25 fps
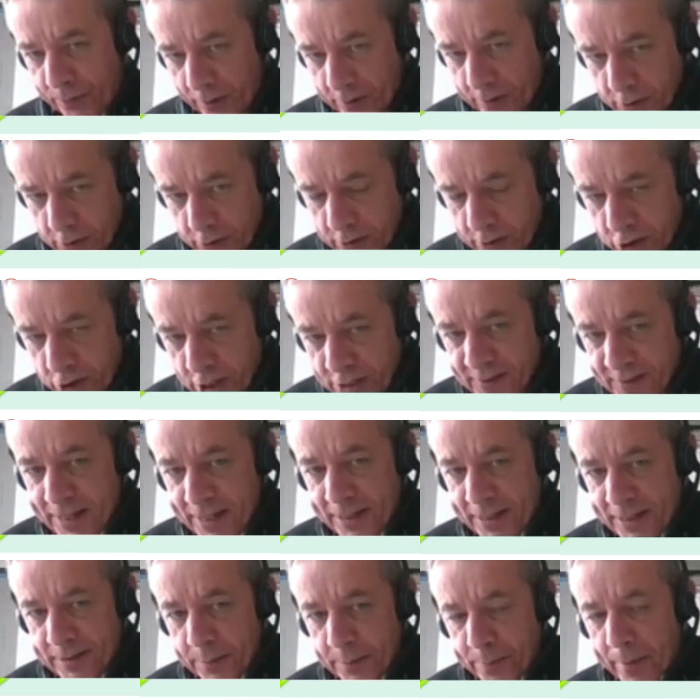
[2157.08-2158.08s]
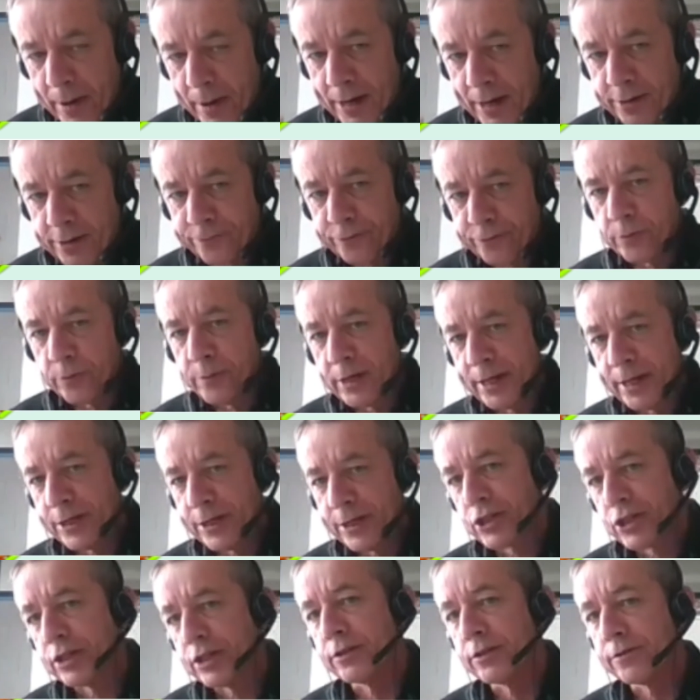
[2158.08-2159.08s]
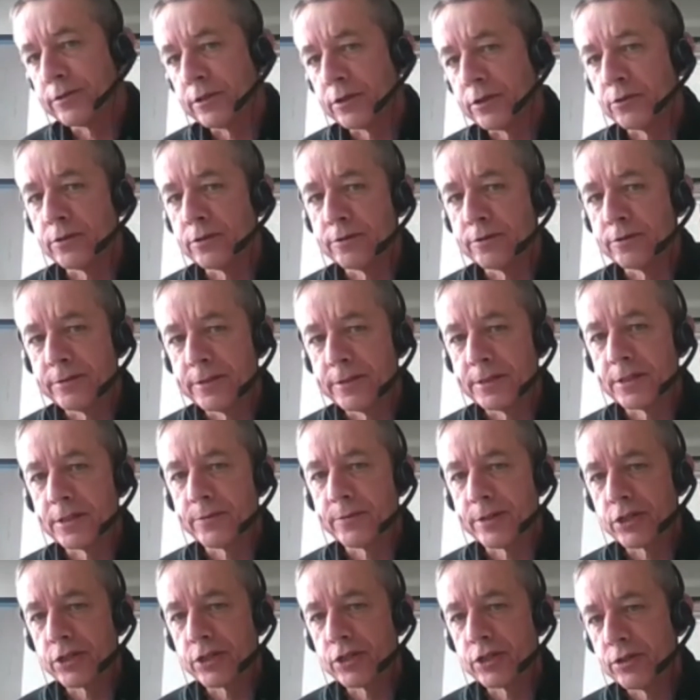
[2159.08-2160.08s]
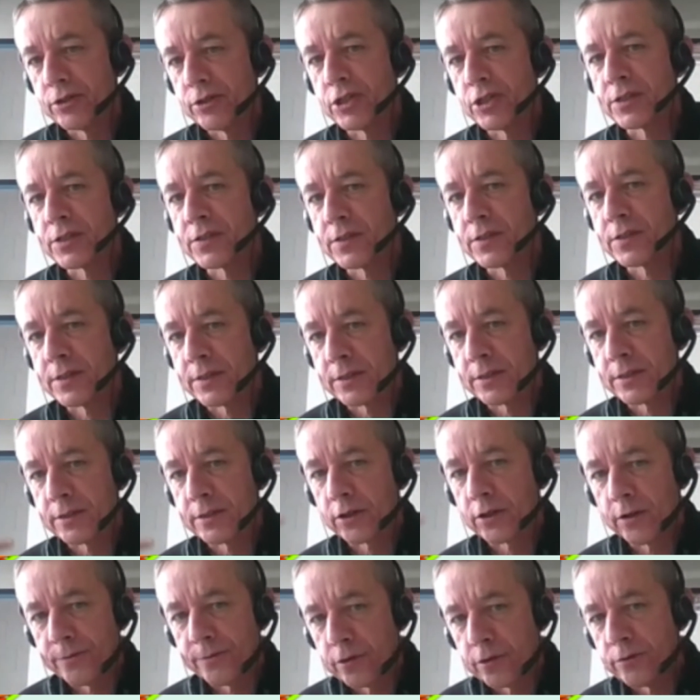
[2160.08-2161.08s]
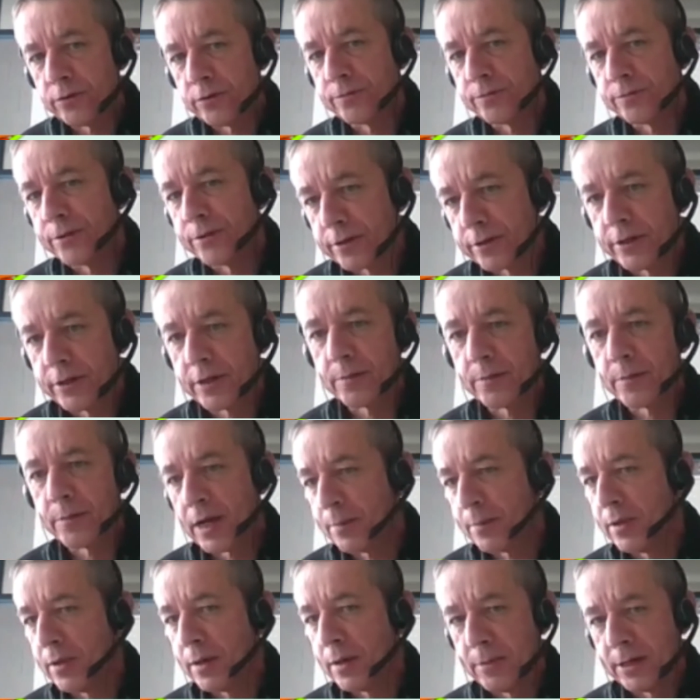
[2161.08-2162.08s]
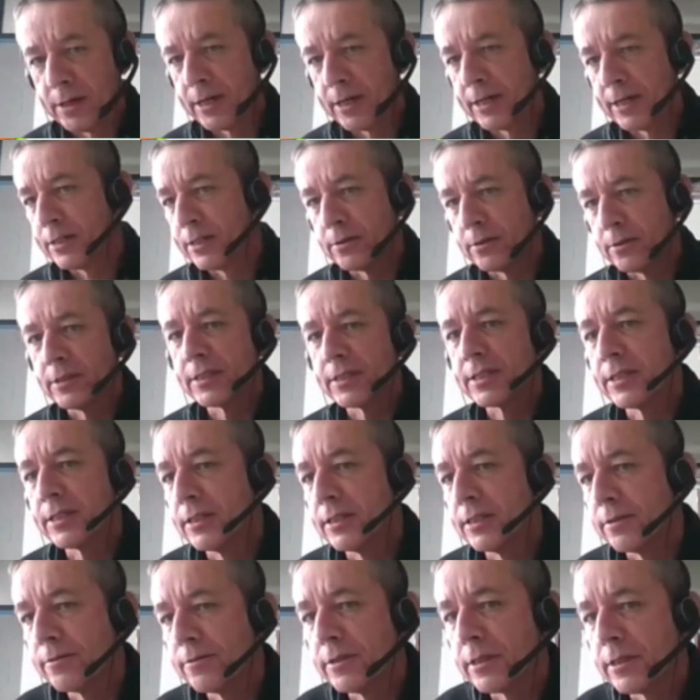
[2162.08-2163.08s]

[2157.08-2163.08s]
So you just take the mild formulation of the neural field equation. You just convolute with the kernel, blah, blah, blah, and all these kind of